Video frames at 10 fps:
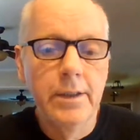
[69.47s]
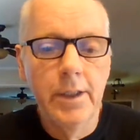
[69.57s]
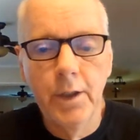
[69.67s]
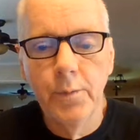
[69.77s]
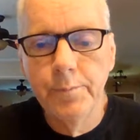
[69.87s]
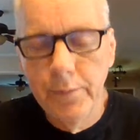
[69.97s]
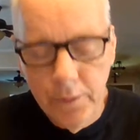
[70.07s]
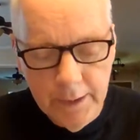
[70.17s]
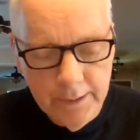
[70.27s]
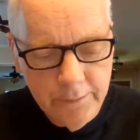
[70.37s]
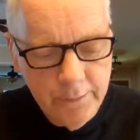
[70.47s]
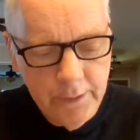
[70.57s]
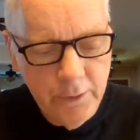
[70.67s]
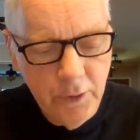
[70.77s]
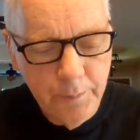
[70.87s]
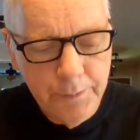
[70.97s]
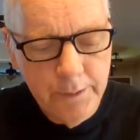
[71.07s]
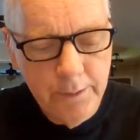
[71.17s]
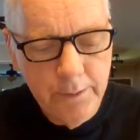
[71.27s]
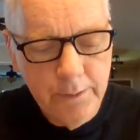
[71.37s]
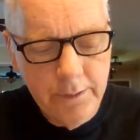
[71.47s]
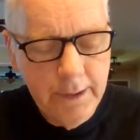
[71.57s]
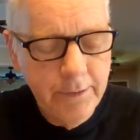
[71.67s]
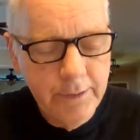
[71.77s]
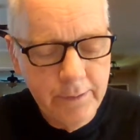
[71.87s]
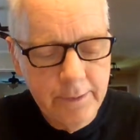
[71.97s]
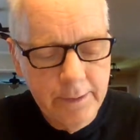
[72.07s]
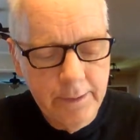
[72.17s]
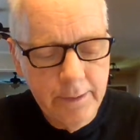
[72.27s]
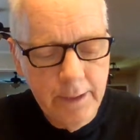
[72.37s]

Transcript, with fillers: you know, you guys interpret, digest it,